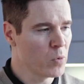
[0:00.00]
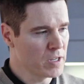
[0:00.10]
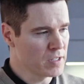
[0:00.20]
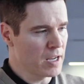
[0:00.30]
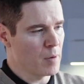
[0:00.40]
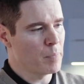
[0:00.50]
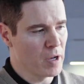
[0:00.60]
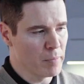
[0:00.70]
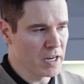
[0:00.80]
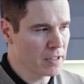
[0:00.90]
We set up
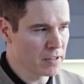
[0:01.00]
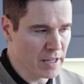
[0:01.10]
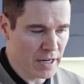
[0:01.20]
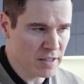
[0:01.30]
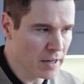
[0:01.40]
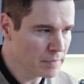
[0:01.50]
a meeting the next day.